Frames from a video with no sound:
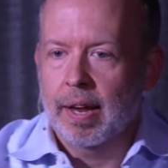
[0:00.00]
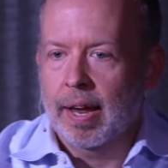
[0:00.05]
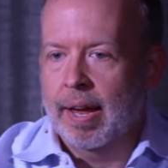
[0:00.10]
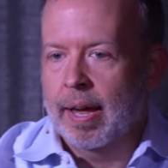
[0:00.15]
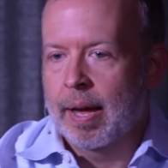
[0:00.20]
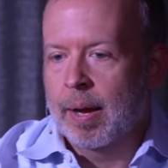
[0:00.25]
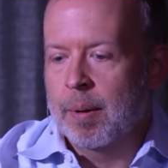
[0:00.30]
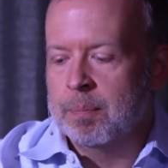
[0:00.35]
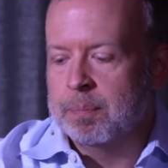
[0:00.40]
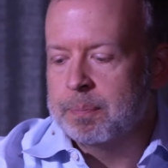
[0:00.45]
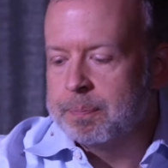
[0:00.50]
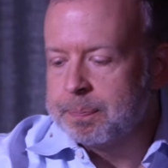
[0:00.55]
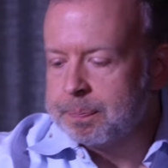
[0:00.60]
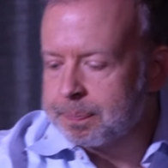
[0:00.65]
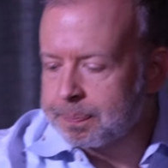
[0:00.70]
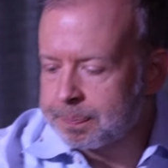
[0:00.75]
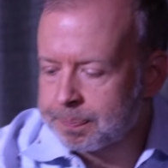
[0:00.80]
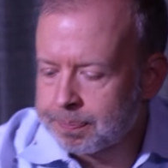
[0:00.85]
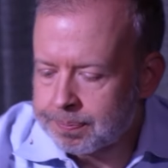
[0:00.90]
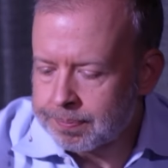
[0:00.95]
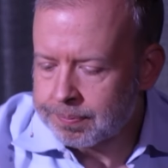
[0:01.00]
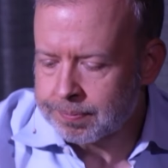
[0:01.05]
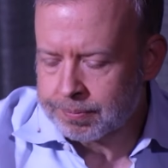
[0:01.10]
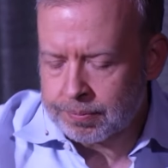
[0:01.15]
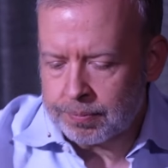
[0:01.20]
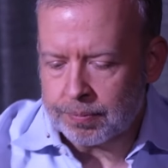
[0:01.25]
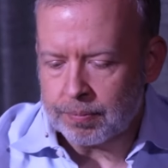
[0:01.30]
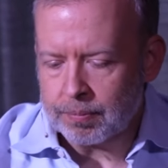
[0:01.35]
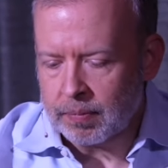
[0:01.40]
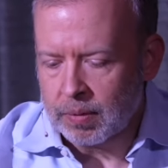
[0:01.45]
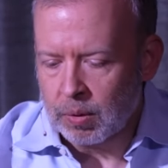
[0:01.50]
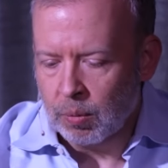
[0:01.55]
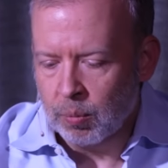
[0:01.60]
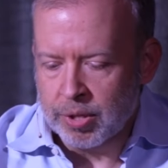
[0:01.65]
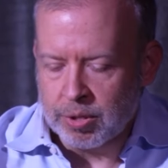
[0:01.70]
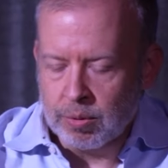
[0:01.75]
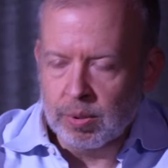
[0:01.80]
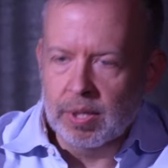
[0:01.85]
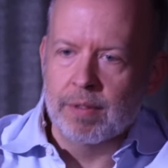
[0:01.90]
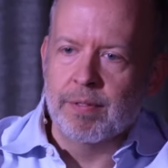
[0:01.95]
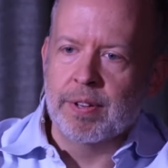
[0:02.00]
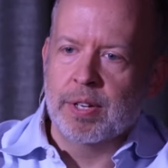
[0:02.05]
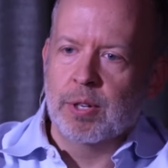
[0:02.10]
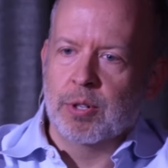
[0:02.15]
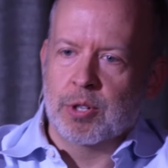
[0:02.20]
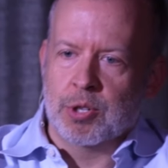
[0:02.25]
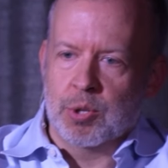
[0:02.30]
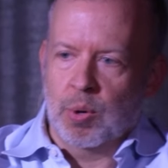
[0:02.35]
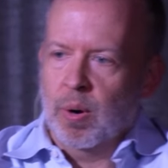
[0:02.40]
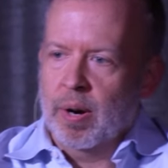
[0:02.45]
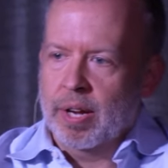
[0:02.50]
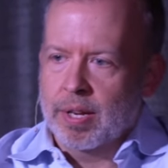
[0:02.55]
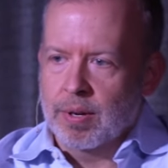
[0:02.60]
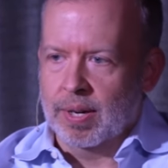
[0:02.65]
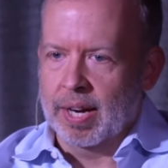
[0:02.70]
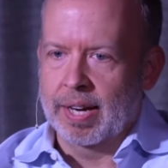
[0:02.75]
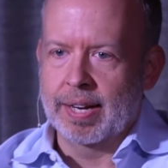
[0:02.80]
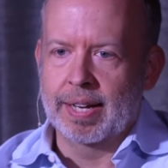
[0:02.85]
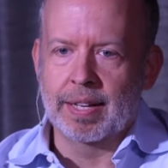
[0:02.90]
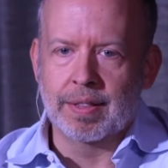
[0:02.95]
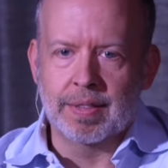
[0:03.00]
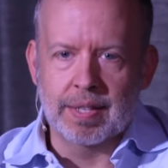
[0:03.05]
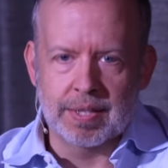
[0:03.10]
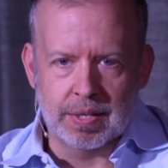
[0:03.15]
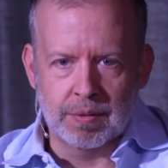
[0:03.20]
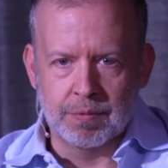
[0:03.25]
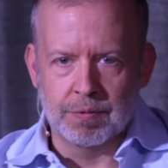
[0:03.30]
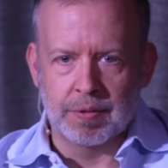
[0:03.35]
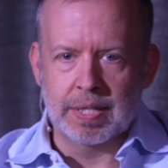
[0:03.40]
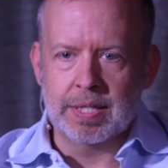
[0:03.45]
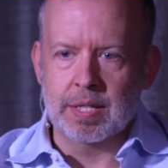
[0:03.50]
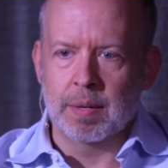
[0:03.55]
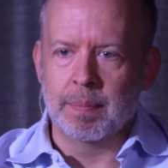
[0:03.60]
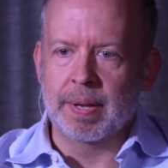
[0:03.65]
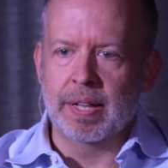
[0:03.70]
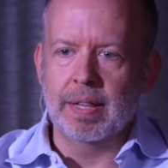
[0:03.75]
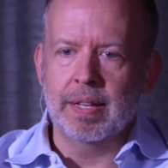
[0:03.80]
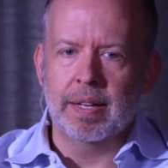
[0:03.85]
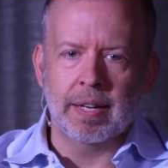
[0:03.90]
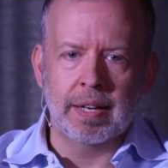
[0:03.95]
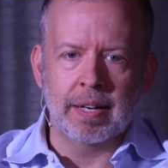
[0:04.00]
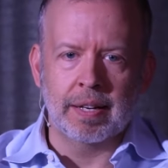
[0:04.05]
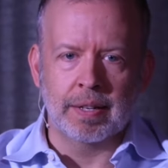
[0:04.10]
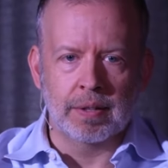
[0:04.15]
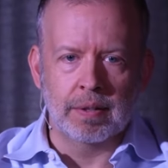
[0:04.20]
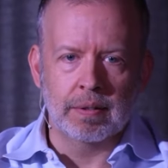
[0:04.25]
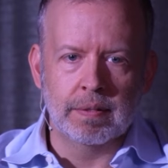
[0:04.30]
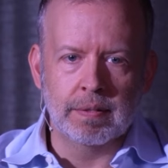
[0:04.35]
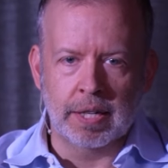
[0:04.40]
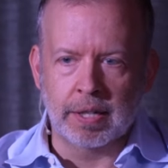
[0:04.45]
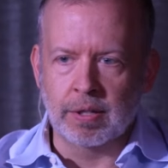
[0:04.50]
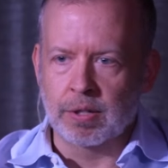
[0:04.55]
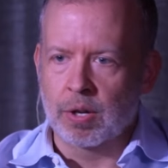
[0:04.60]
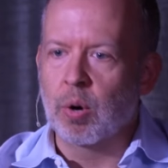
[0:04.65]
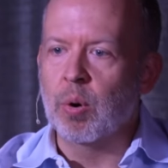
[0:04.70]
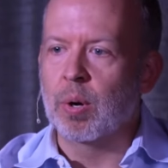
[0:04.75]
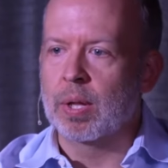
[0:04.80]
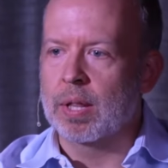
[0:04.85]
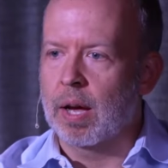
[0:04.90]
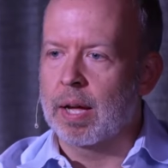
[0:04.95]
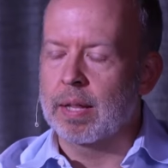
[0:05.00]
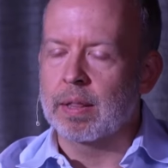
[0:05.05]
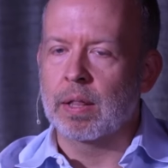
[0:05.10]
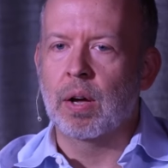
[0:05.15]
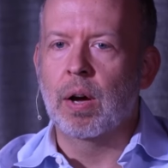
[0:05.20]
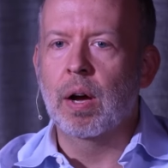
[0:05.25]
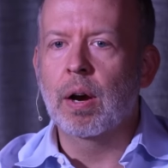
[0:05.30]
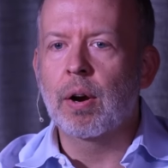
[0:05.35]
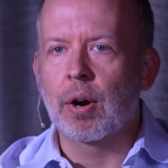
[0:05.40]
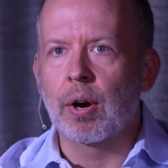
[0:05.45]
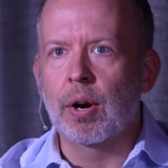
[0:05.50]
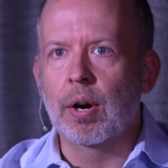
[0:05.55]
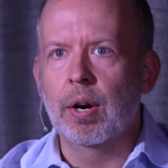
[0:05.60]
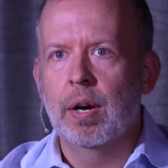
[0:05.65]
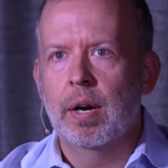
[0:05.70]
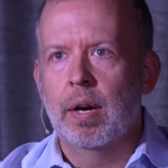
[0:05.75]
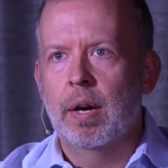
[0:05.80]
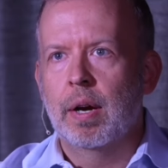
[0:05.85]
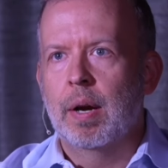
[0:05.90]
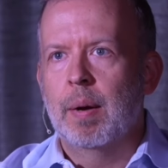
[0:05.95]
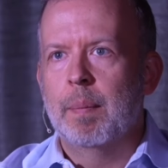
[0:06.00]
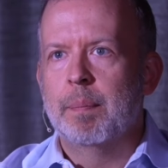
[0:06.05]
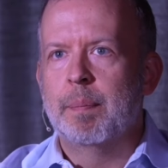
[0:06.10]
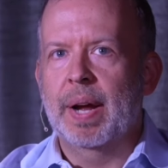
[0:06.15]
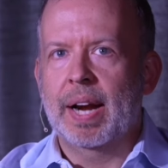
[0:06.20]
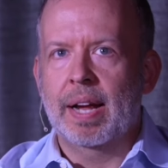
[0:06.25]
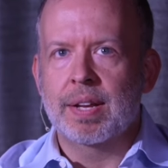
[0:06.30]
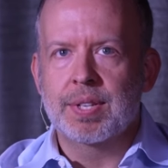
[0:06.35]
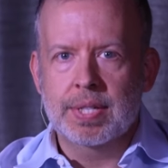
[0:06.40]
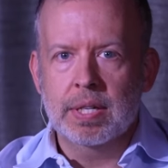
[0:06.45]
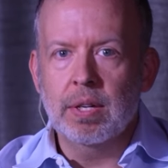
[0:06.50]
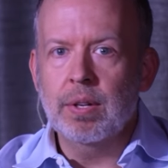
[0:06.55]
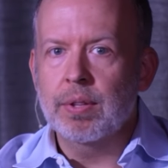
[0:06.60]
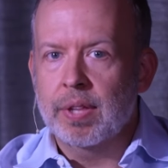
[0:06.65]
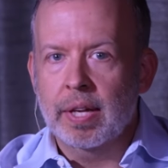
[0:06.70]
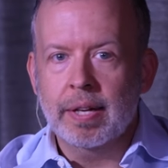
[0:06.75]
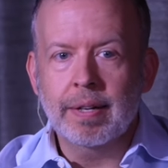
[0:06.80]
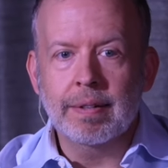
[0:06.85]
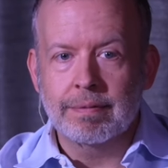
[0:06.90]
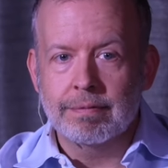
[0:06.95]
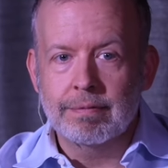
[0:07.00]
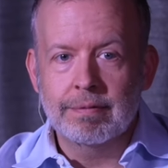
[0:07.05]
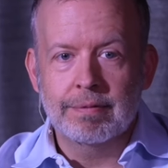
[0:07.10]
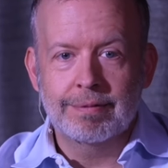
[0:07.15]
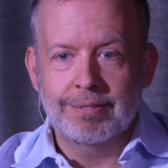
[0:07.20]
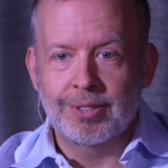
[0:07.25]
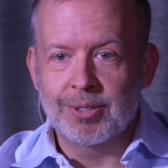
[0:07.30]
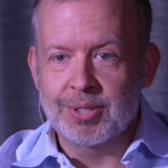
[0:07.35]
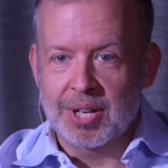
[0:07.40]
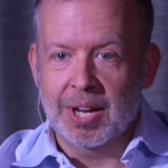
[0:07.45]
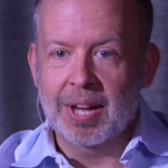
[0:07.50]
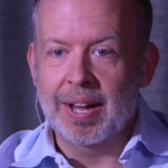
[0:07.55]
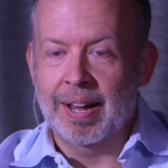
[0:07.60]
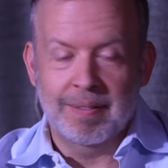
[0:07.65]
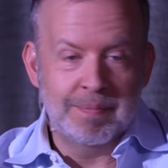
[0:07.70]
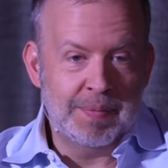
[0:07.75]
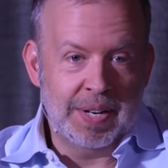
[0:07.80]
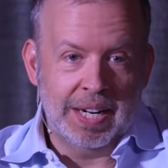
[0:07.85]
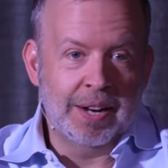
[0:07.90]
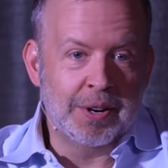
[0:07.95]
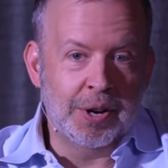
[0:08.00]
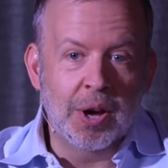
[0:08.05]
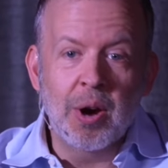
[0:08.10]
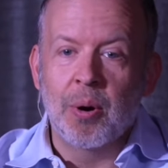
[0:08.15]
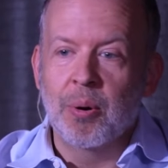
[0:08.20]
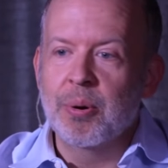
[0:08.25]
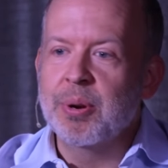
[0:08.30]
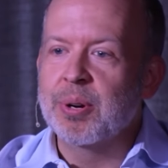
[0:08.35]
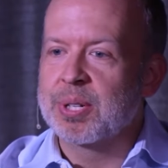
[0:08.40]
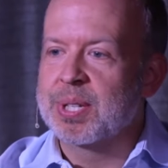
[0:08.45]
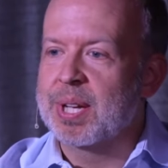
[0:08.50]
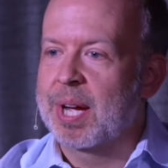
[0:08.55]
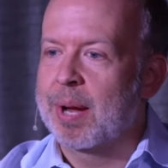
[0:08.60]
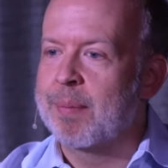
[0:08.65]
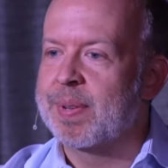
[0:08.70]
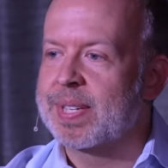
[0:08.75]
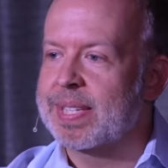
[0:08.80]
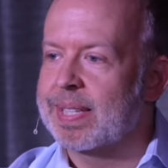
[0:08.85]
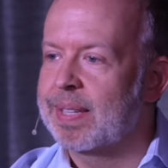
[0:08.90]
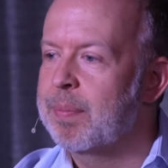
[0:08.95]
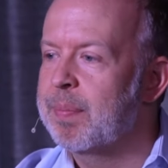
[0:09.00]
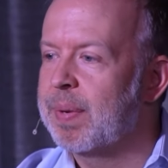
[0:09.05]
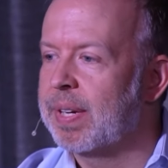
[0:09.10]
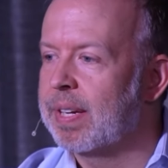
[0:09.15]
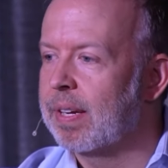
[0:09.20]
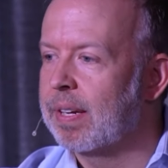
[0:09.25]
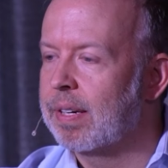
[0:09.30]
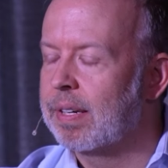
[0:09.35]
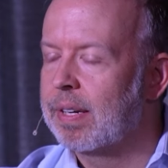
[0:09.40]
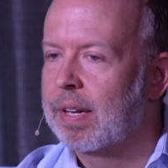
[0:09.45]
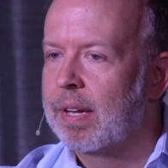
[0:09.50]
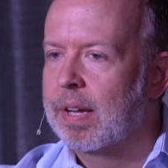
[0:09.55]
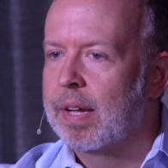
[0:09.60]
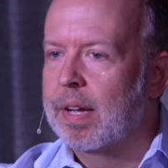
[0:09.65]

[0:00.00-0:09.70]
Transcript: and when you live in your joy, you kind of get this invincibility and go a lot longer. But I still think your time, I mean, I know your time is limited.